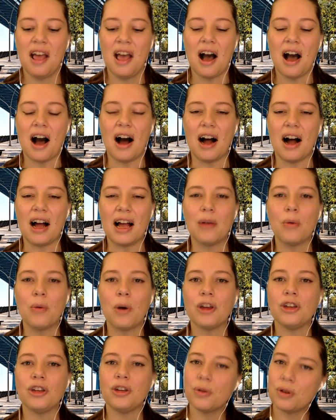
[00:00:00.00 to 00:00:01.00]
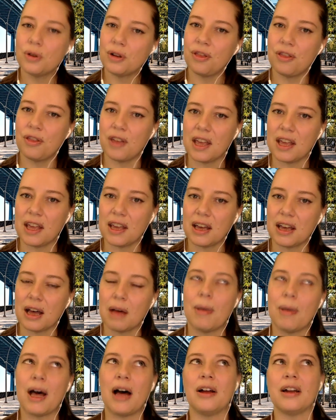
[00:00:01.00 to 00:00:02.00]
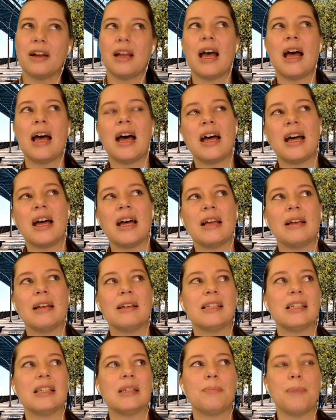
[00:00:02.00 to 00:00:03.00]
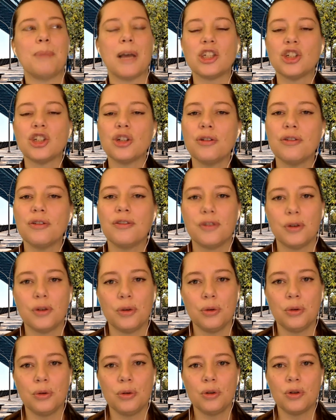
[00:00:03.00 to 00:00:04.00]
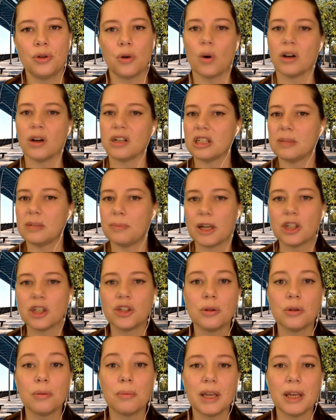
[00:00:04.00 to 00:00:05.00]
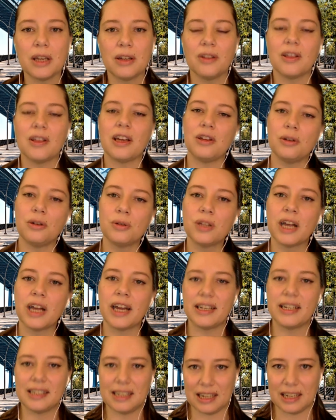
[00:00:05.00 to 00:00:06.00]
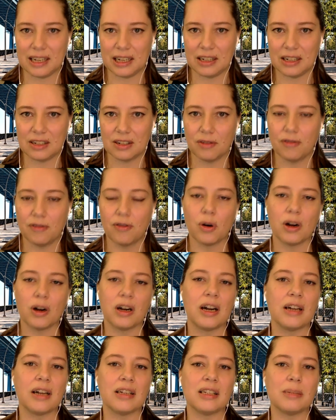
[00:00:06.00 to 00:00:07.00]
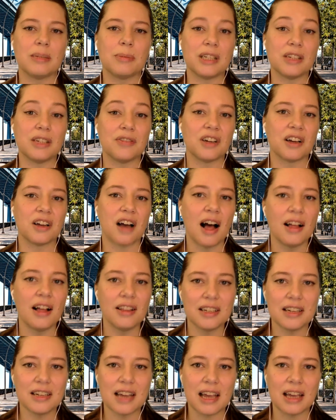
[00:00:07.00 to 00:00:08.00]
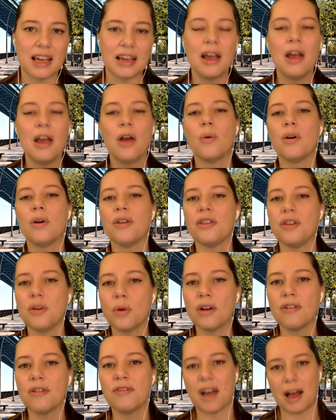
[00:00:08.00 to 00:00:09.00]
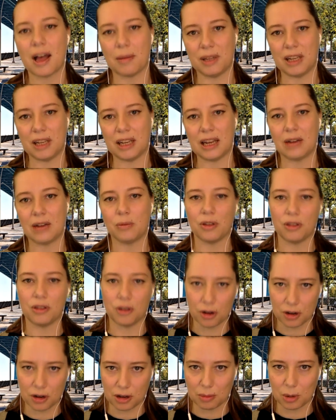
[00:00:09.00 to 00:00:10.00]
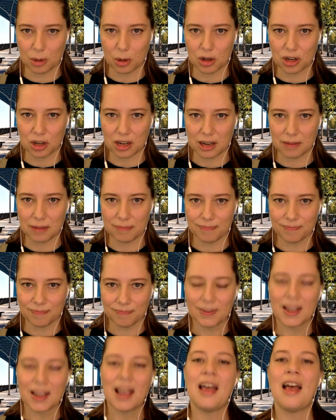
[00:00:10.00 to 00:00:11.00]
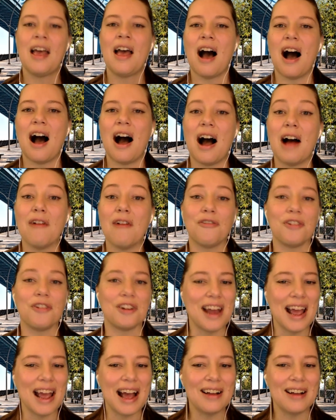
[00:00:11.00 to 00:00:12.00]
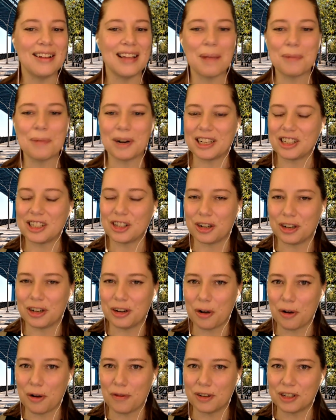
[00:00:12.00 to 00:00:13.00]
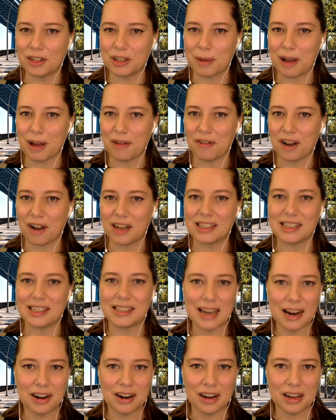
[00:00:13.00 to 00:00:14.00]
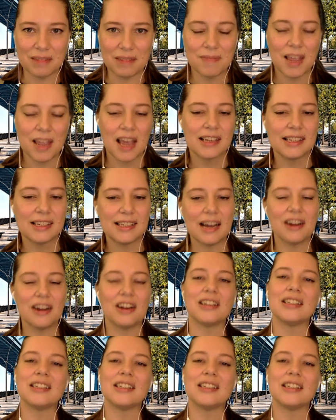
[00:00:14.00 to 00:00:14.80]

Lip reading: I want you to think about a special food or a special meal that you like to eat for a specific holiday with your family and with your community. For now, I'm going to turn it over to my friend Sarah. Sarah,